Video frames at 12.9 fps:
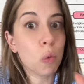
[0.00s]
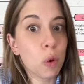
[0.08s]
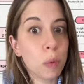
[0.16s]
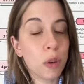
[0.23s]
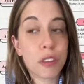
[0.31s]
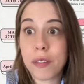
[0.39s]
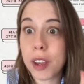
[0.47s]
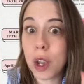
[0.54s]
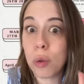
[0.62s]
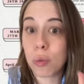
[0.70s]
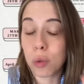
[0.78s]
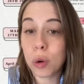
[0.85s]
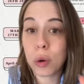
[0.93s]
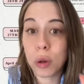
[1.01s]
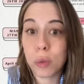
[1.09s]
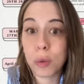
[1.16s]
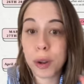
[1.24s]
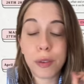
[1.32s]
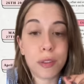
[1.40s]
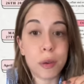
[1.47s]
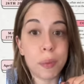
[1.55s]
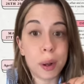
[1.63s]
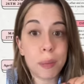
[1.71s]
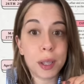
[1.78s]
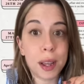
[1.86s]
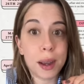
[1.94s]
Rumors of a rural rift
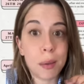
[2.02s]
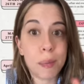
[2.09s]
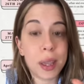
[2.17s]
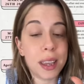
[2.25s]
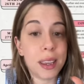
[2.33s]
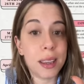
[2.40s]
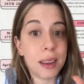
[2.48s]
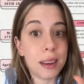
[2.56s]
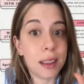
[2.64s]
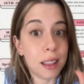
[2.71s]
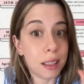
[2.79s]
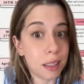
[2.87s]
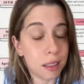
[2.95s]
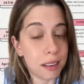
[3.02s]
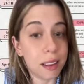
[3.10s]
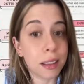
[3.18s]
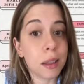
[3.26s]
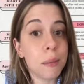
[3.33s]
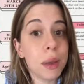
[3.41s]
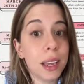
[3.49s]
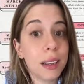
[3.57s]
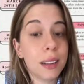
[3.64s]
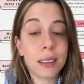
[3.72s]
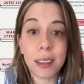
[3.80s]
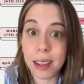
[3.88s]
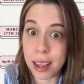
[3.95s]
bubble up in the Daily Mail,